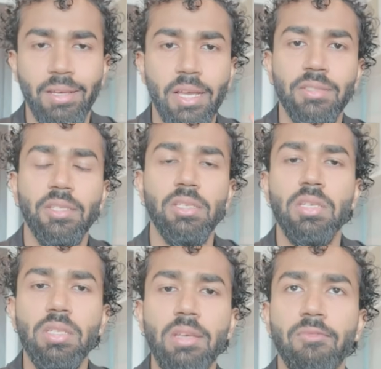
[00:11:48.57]
guys, this
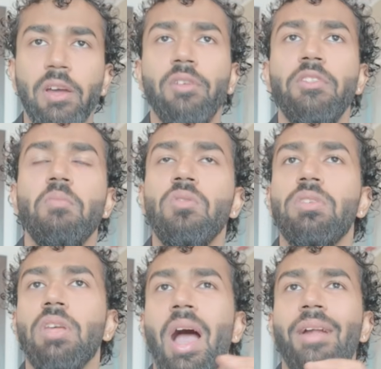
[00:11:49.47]
is the one of the
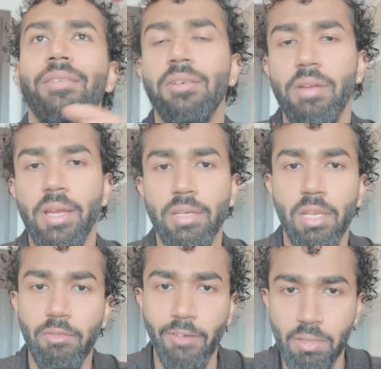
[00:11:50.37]
most underrated
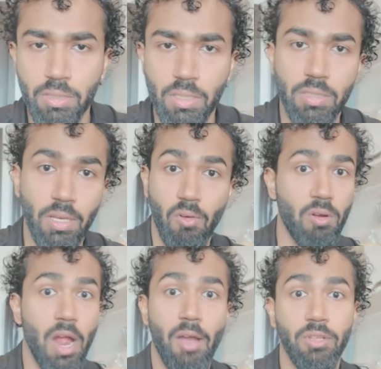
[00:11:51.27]
and fastest,
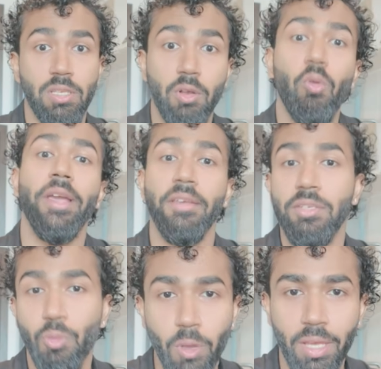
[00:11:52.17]
or I would say
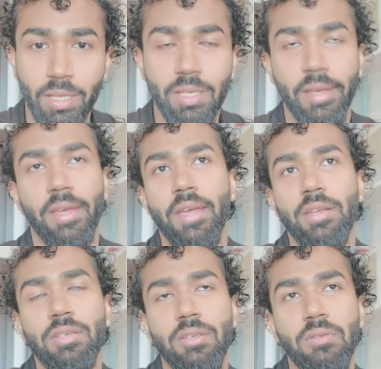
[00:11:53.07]
quickest ways
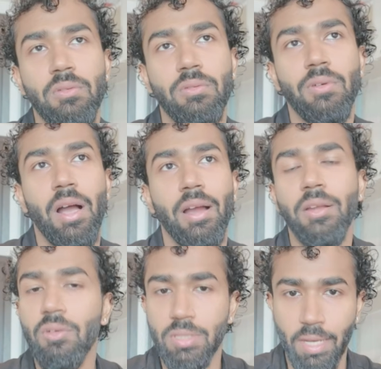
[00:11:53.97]
to
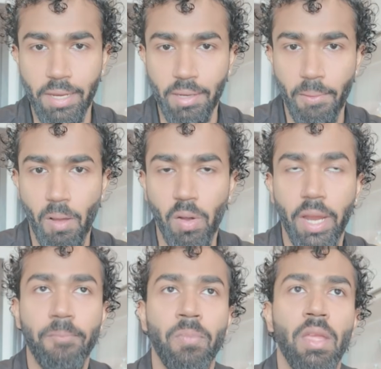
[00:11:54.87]
close a client. All
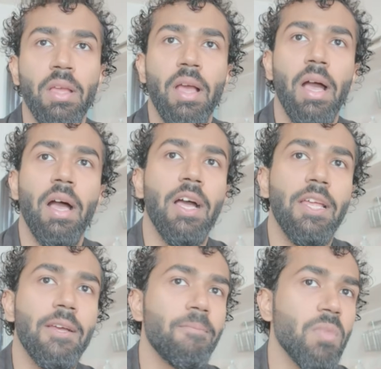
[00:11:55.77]
right,
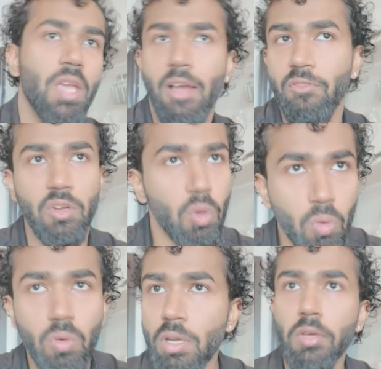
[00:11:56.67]
you have
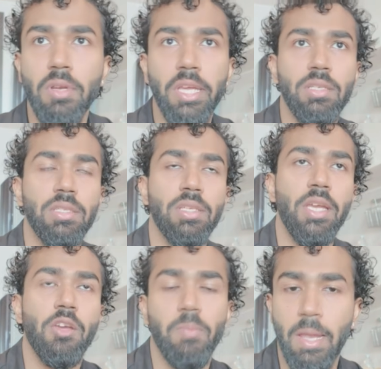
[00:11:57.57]
no new leads
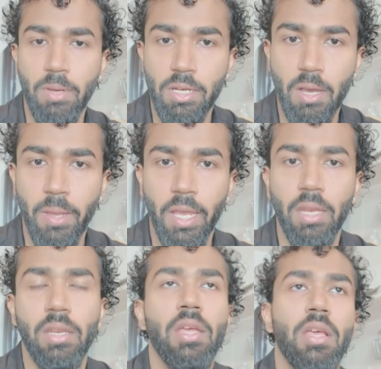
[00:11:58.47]
in your pipeline coming
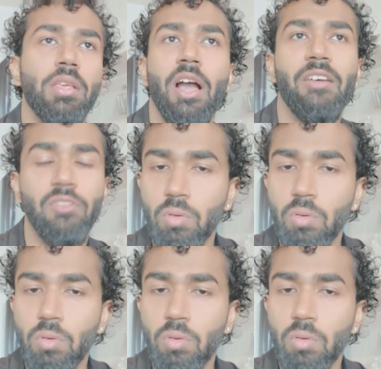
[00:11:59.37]
in. You have no